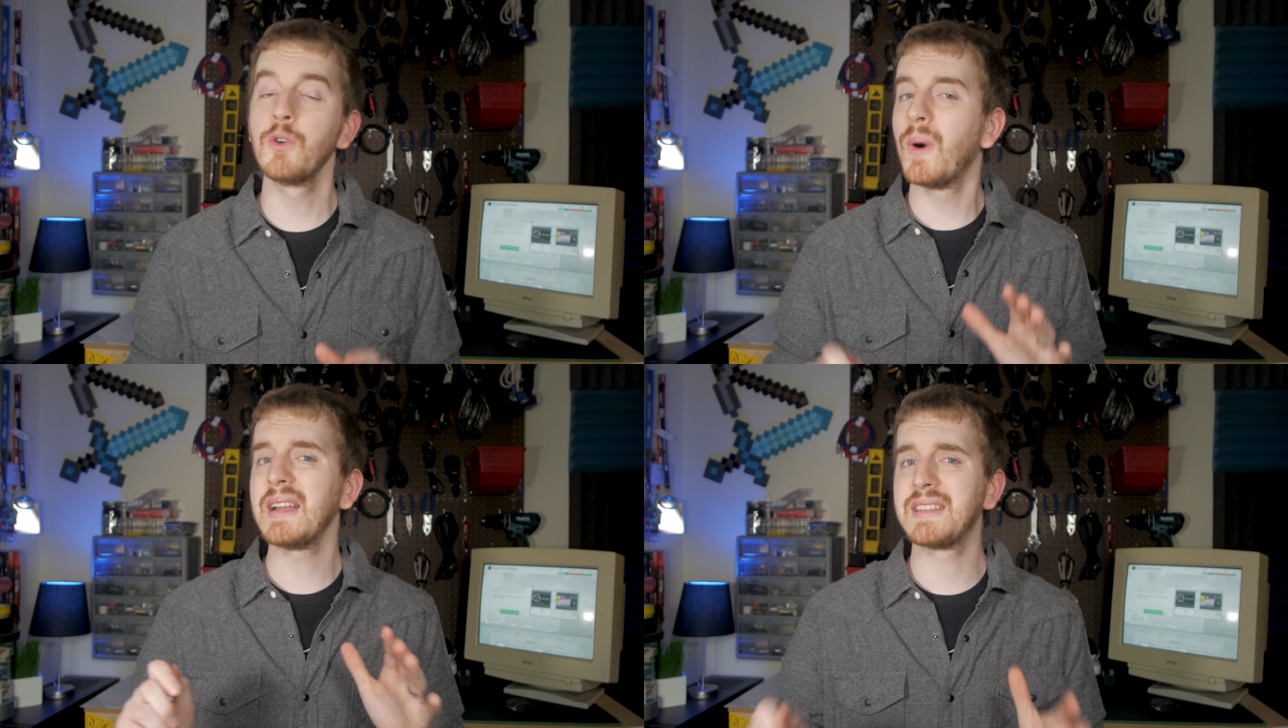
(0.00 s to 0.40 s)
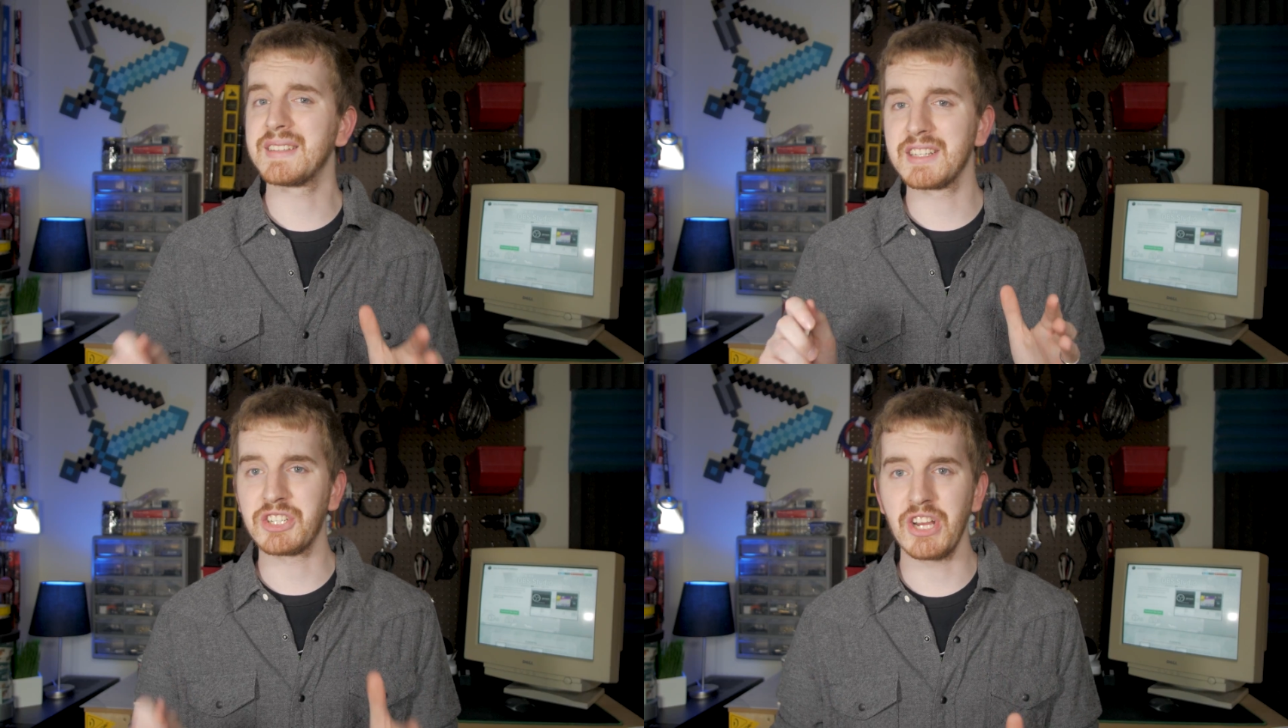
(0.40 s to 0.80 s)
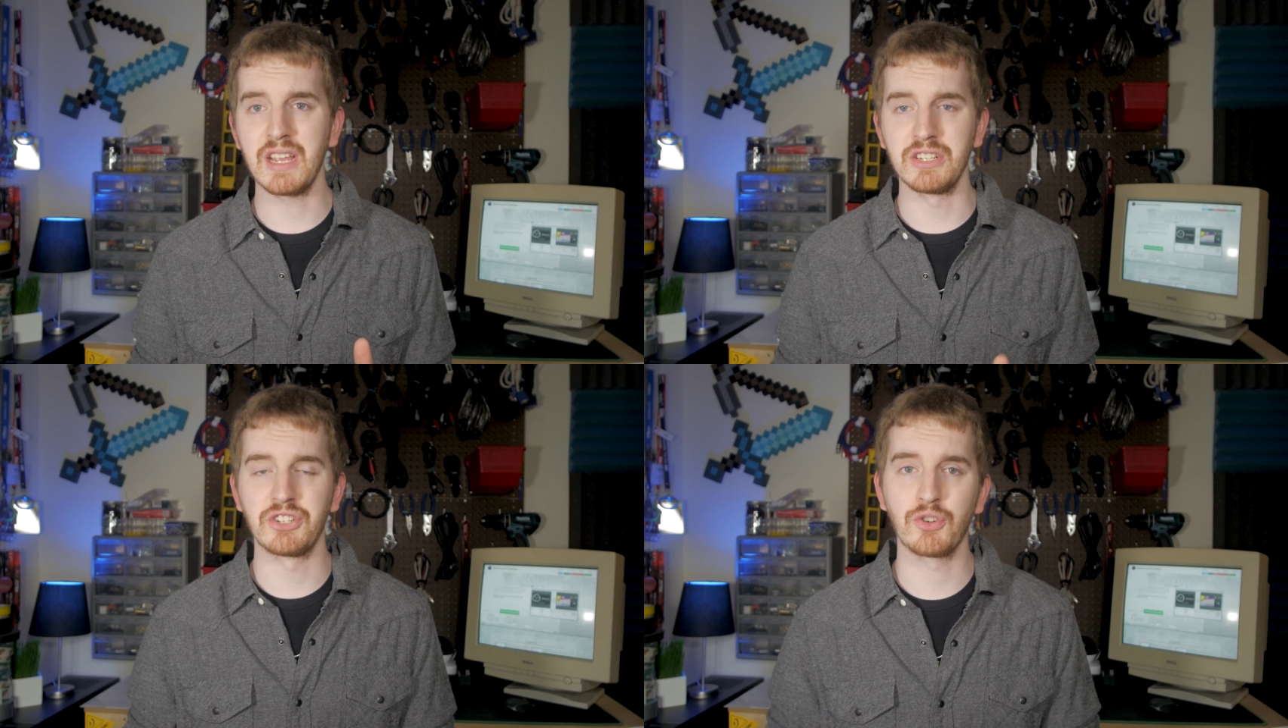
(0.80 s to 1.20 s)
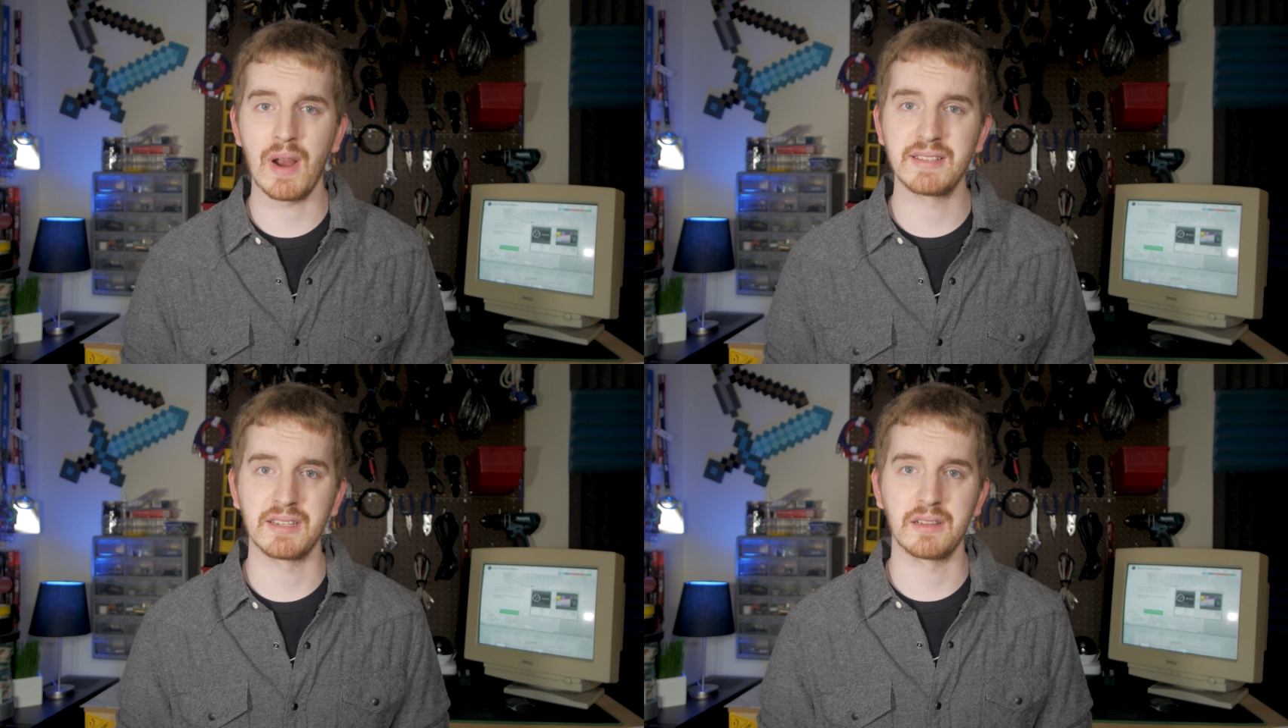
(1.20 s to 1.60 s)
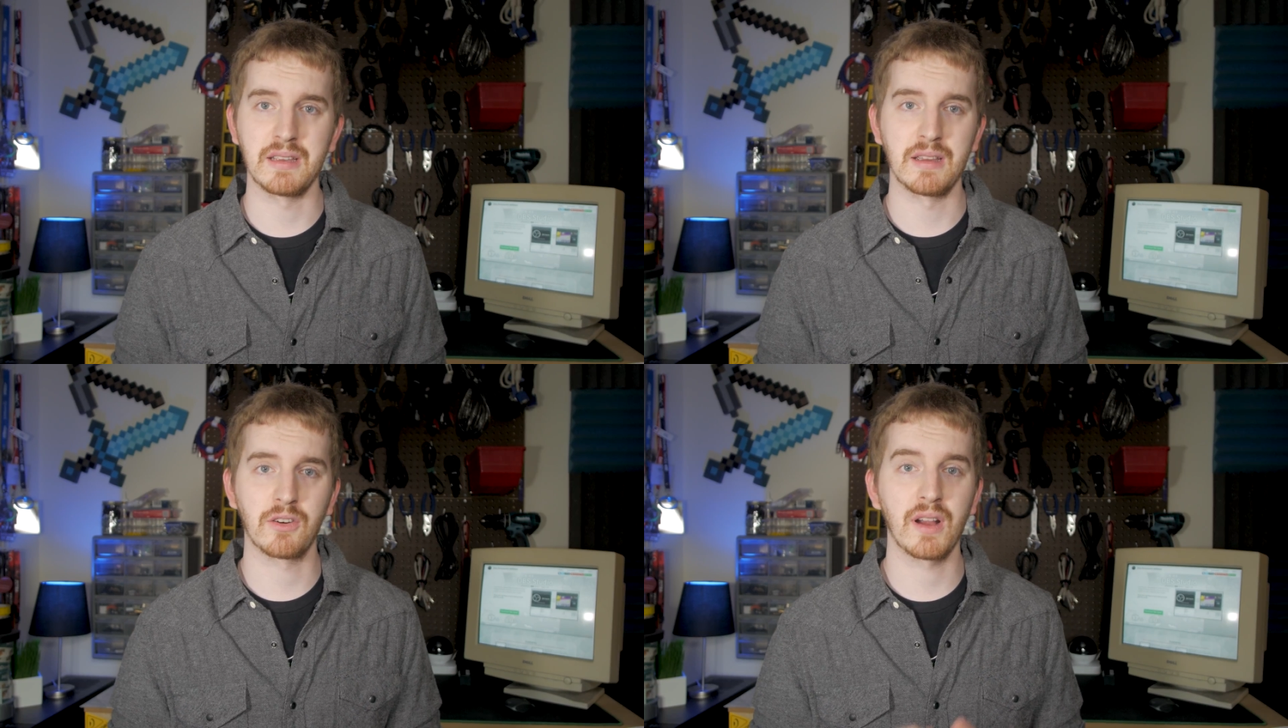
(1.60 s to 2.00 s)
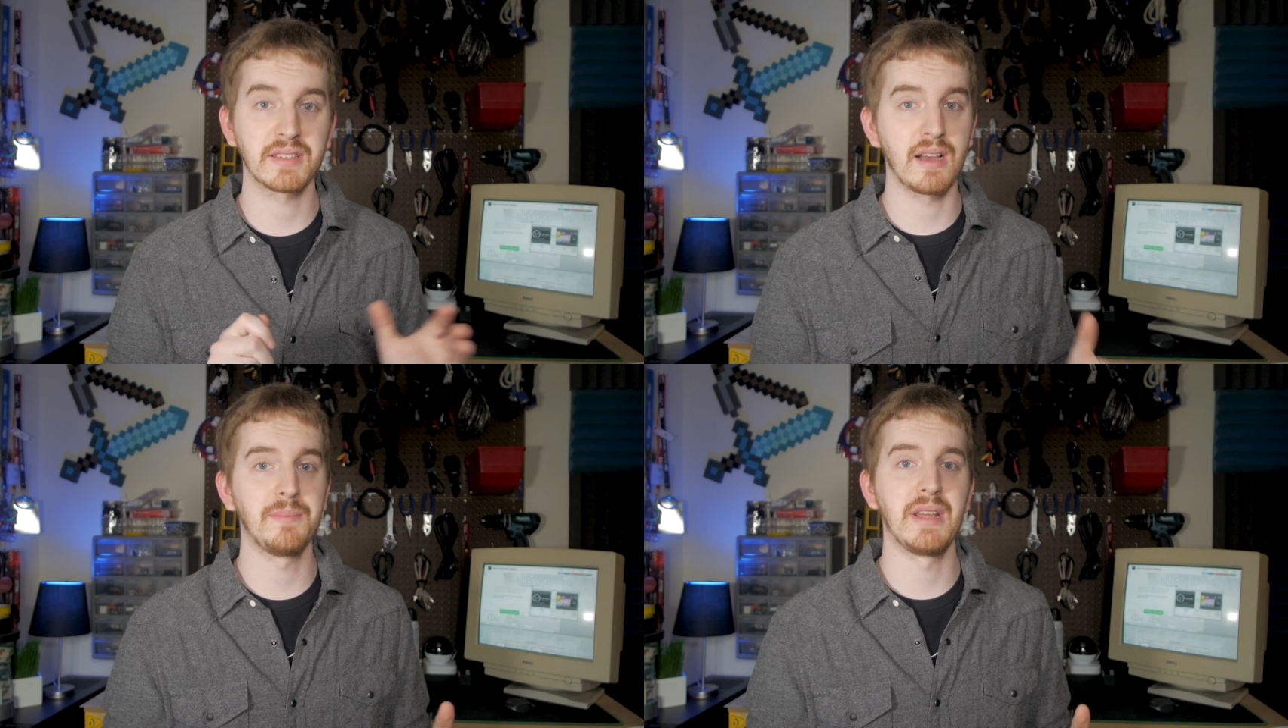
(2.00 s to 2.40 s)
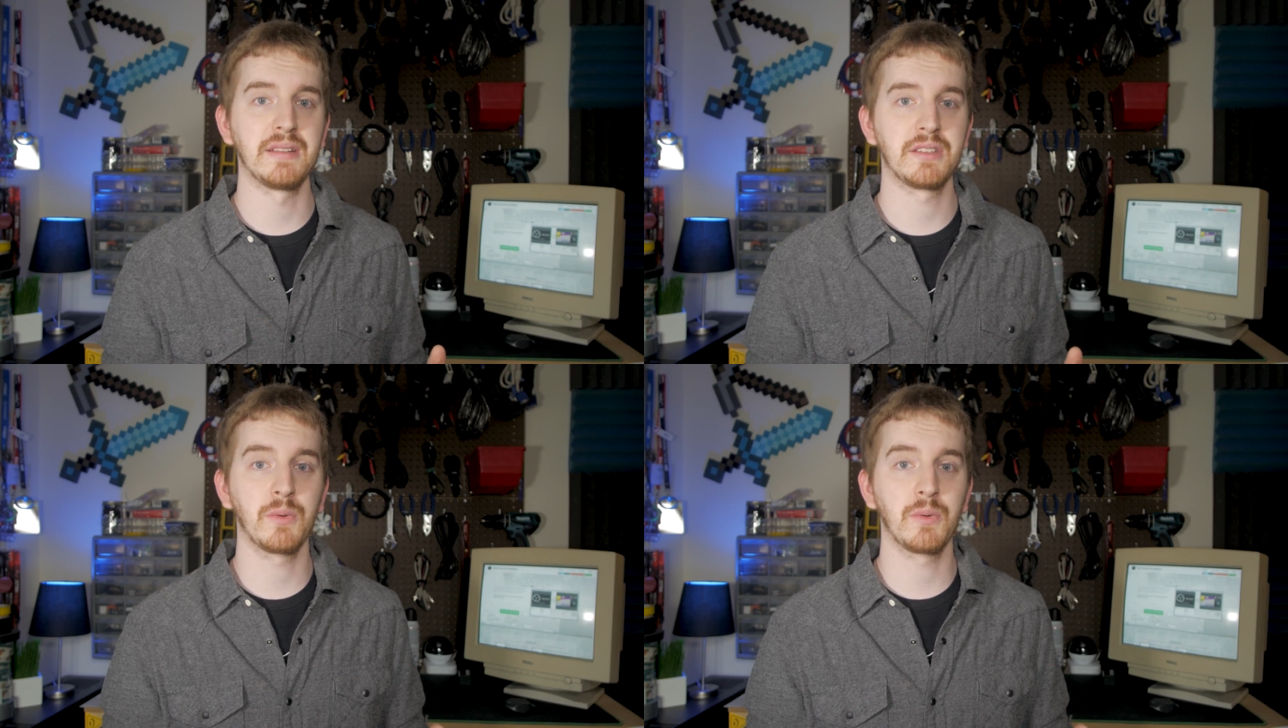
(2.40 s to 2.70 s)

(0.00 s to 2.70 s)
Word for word: UI doesn't change drastically across updates,